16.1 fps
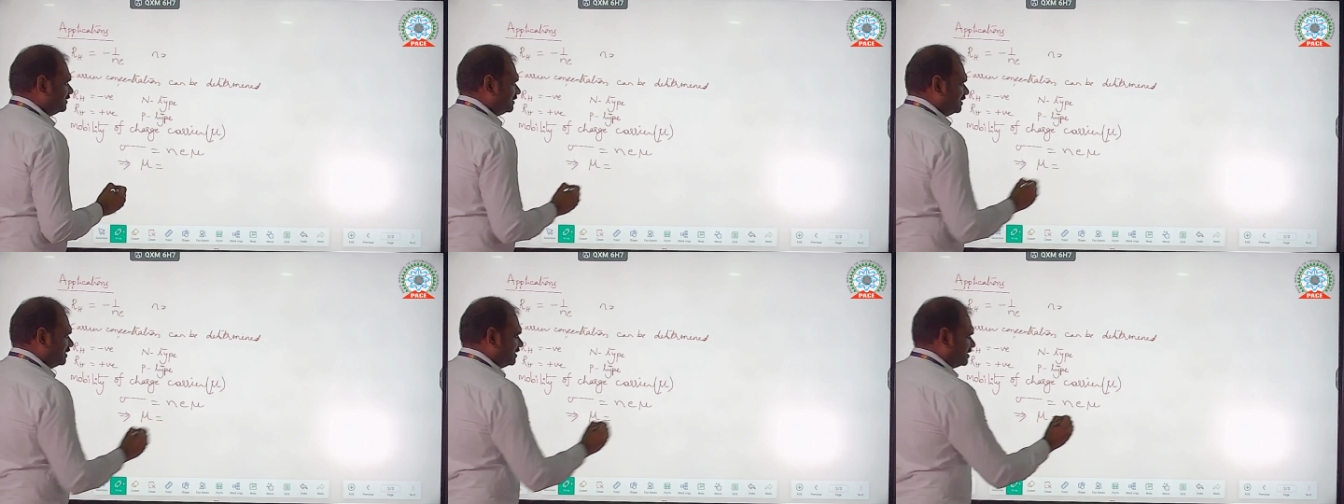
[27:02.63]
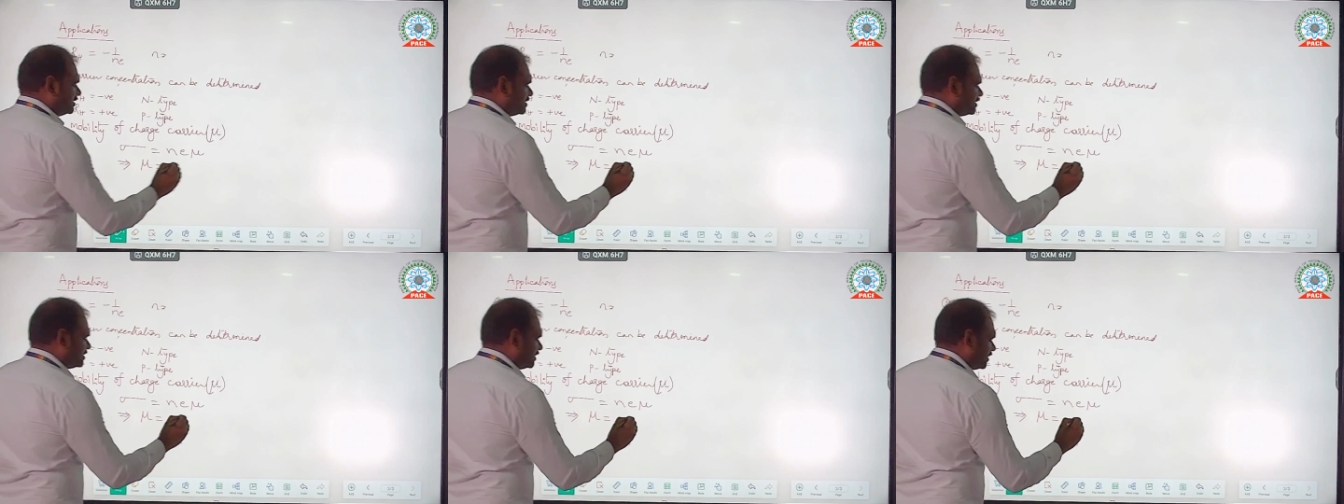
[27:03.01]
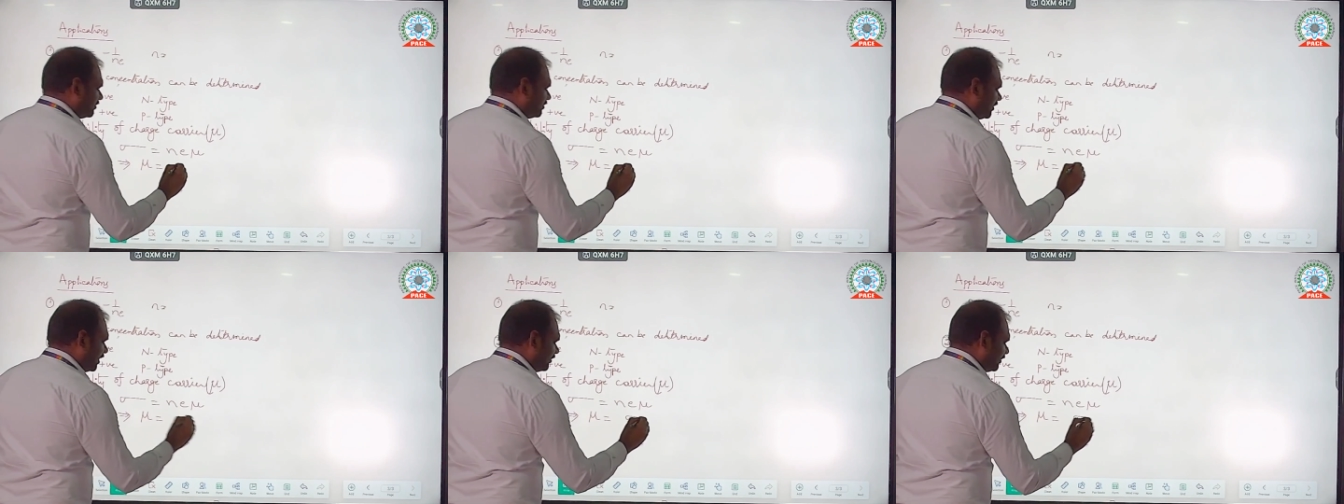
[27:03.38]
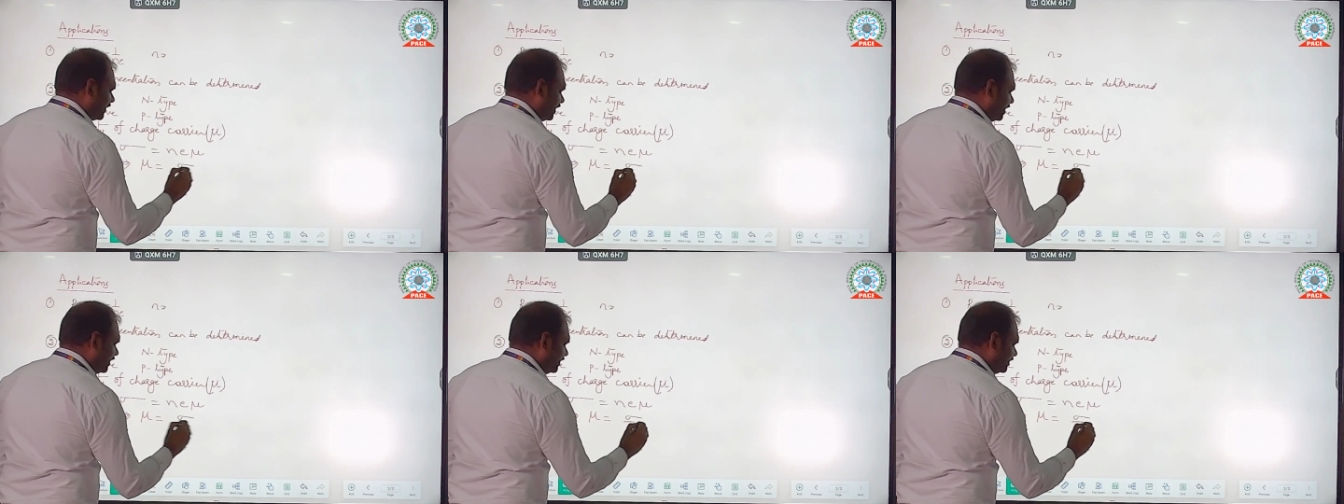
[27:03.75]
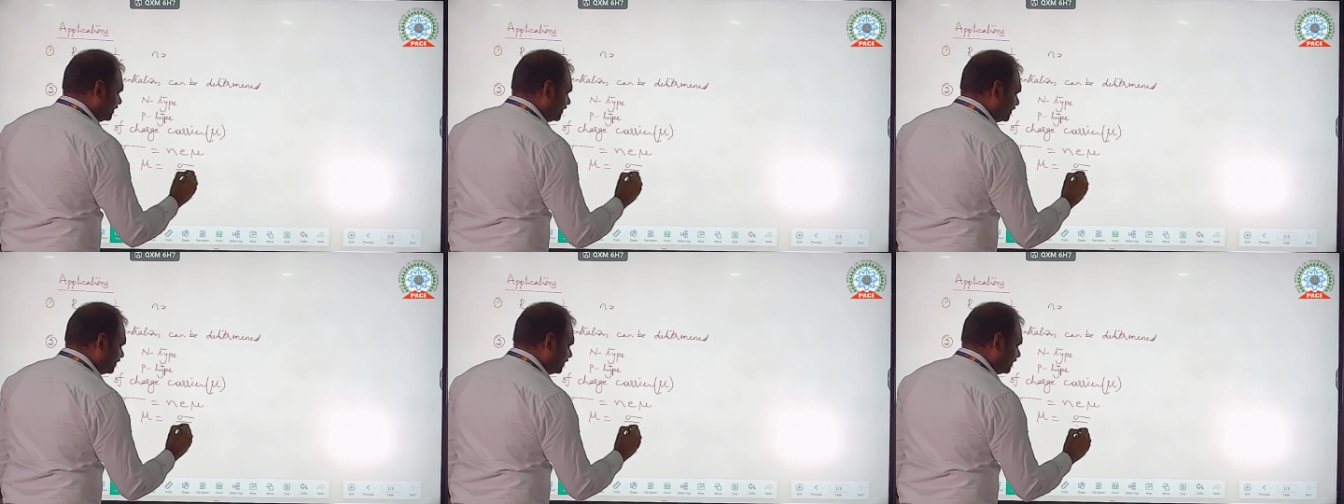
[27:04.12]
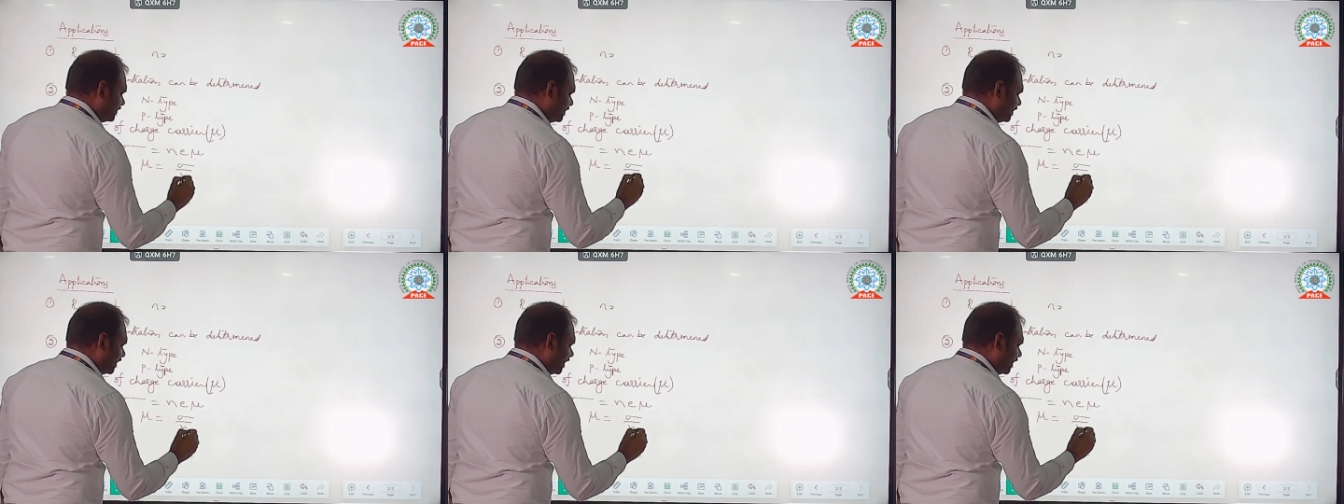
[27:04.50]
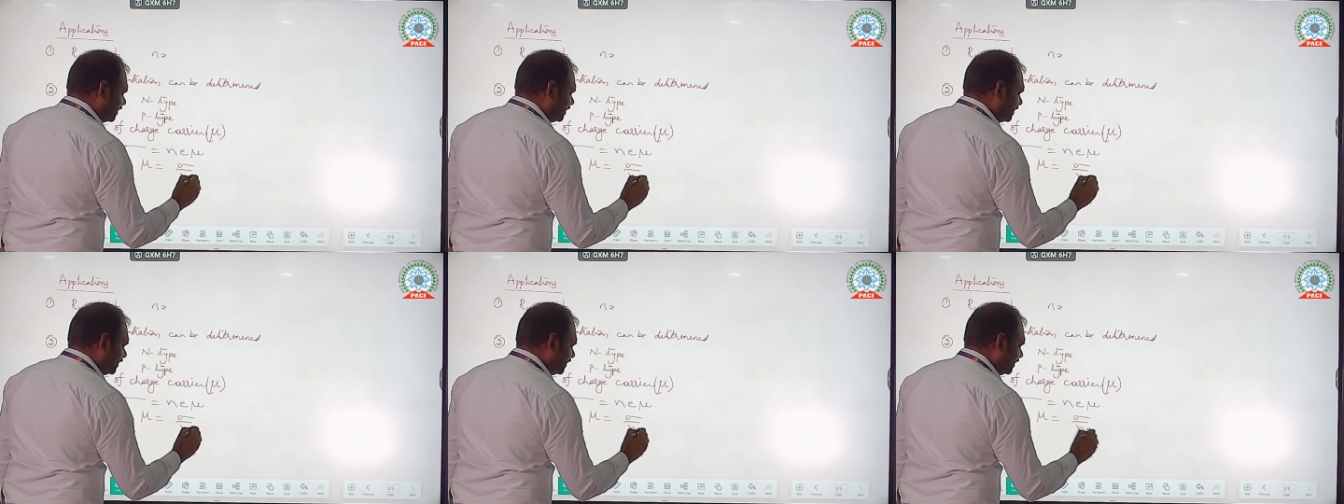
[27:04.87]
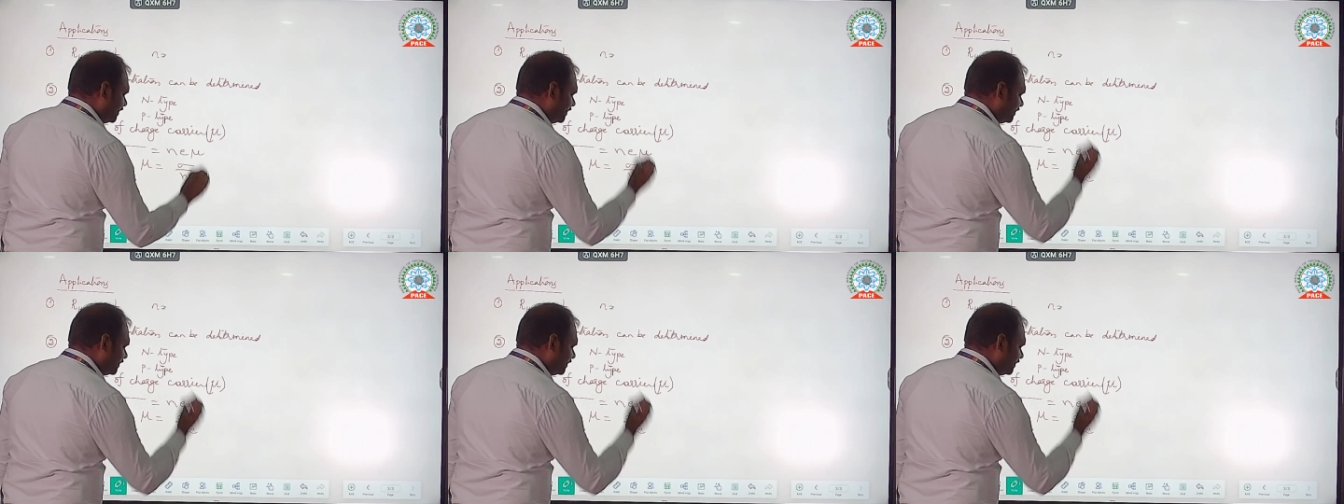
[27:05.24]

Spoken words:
sigma by Ne.